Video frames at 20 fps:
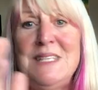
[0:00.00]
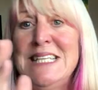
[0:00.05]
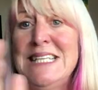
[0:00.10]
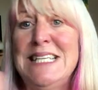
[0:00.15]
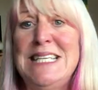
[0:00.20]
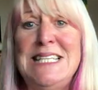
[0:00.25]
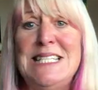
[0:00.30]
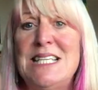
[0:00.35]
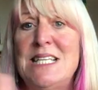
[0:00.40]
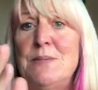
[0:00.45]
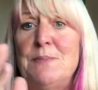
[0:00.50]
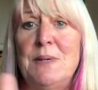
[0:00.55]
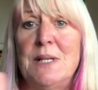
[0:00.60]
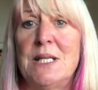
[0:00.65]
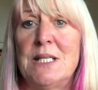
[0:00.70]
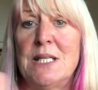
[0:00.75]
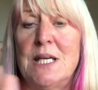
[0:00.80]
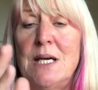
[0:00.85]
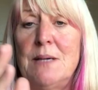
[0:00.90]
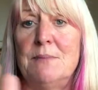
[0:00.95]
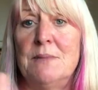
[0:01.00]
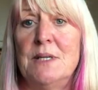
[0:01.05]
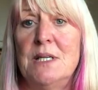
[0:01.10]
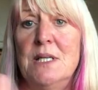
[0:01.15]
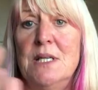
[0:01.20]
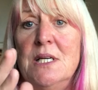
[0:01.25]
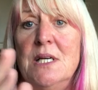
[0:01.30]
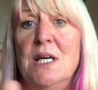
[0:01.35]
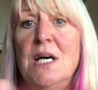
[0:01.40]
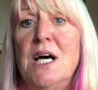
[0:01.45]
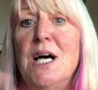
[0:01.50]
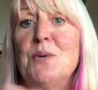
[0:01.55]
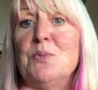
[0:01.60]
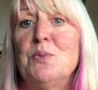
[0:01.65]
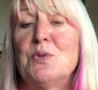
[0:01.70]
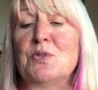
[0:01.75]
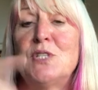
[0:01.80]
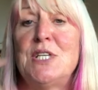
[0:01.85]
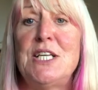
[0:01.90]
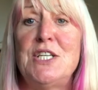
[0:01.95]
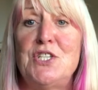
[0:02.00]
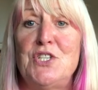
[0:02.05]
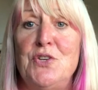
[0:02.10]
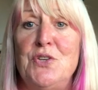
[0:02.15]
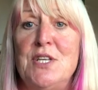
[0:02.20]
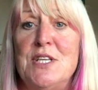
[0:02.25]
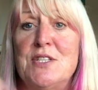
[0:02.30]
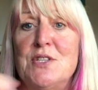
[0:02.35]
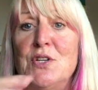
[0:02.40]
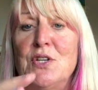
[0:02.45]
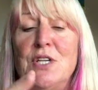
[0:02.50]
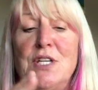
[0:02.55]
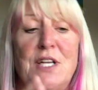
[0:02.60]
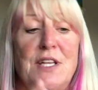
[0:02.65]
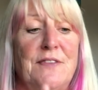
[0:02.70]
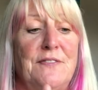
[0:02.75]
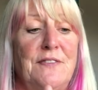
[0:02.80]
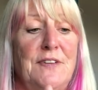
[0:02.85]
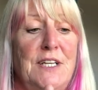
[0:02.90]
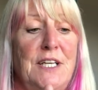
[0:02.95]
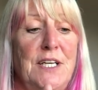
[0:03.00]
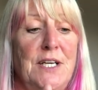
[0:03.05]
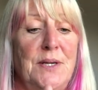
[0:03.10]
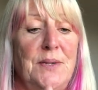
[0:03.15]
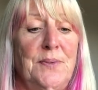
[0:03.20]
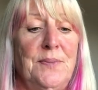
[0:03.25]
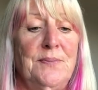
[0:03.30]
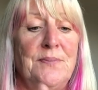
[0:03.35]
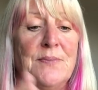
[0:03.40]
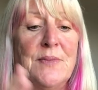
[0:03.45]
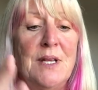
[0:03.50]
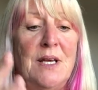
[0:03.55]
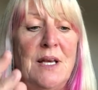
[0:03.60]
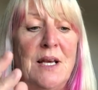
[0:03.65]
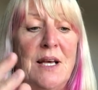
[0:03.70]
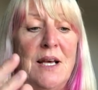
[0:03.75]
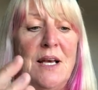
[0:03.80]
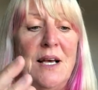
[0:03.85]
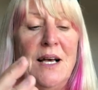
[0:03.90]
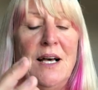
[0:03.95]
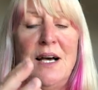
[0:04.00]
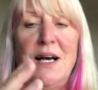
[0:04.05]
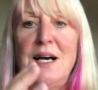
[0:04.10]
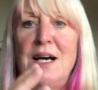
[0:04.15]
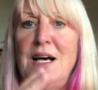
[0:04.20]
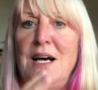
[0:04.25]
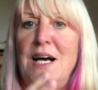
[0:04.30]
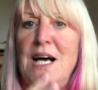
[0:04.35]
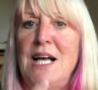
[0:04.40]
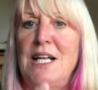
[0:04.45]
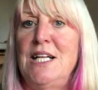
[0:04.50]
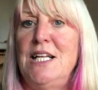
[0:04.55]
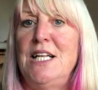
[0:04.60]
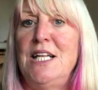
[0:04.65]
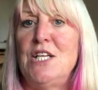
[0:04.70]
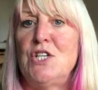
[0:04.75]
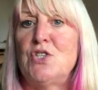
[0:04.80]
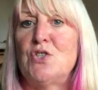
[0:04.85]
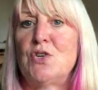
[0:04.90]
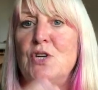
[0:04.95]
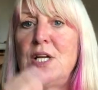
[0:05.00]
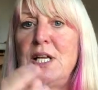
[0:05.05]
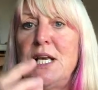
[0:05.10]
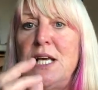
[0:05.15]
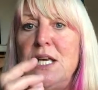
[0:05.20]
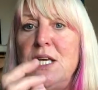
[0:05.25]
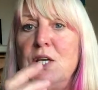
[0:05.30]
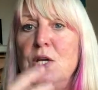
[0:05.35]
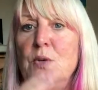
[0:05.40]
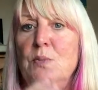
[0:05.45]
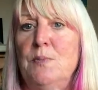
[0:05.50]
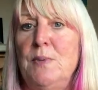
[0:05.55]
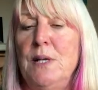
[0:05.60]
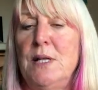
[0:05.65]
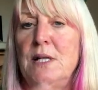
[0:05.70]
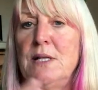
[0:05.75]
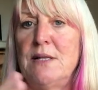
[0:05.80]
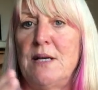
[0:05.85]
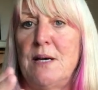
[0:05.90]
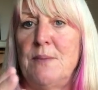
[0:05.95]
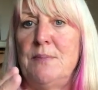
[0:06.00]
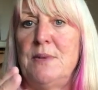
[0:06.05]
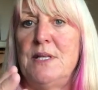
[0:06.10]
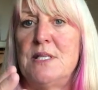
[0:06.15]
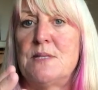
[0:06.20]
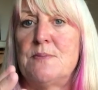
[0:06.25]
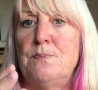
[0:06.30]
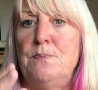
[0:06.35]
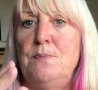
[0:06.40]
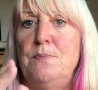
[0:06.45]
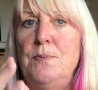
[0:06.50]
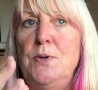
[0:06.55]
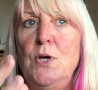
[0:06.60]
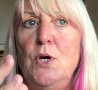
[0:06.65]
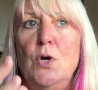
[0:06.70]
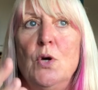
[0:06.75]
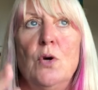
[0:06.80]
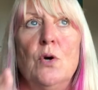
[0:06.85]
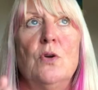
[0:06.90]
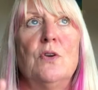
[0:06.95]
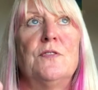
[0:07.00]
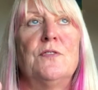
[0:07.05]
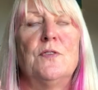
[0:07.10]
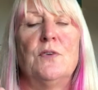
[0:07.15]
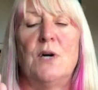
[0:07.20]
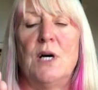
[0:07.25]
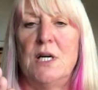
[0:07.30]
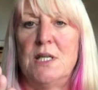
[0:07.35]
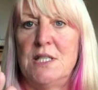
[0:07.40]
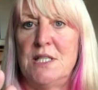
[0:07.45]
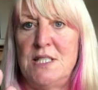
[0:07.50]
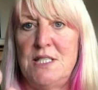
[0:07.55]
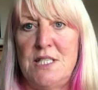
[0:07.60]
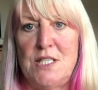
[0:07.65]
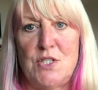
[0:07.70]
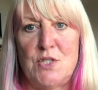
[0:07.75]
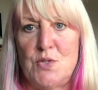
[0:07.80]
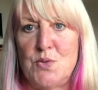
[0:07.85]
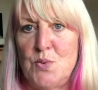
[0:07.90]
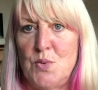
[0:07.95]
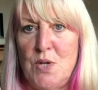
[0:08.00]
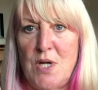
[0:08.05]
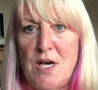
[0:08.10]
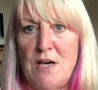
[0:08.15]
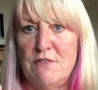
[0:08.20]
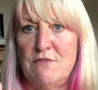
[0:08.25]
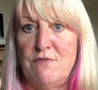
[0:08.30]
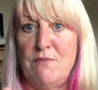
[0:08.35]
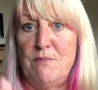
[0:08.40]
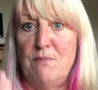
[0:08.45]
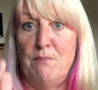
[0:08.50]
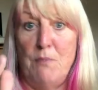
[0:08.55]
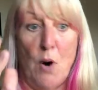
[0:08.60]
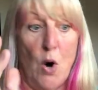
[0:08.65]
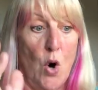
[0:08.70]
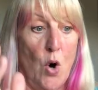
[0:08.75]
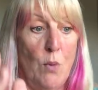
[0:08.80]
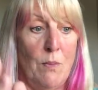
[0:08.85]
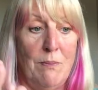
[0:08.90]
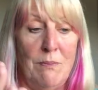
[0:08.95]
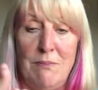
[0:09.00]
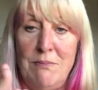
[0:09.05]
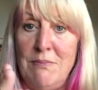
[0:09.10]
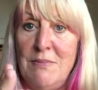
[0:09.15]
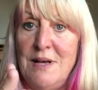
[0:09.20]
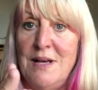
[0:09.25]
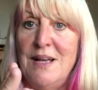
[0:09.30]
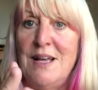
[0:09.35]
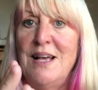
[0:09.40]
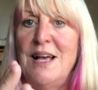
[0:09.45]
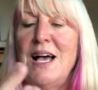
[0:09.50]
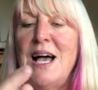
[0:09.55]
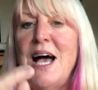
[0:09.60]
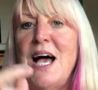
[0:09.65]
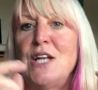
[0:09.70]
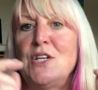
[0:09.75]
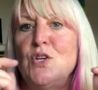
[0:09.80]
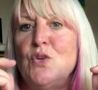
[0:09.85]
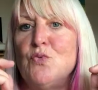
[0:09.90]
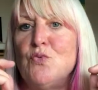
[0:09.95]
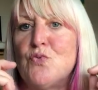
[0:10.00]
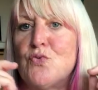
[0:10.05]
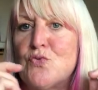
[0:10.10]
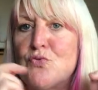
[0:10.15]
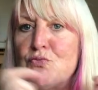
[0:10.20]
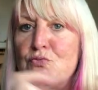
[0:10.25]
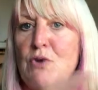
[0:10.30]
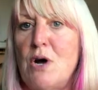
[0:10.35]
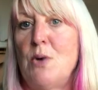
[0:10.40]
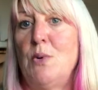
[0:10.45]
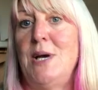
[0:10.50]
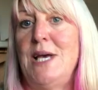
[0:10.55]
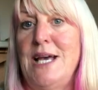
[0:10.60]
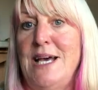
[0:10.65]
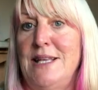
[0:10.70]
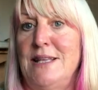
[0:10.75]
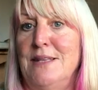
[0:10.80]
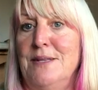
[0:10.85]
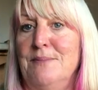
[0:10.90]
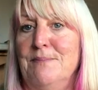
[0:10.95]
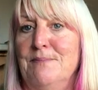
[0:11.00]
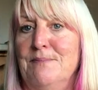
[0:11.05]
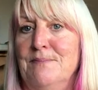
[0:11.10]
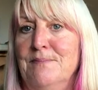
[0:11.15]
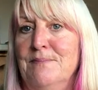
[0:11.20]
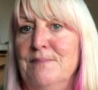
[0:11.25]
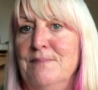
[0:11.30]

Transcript: Easy to build up. I will teach you this on another video. Uh, and literally you build up this beautiful unconditional love bomb and you throw it at them,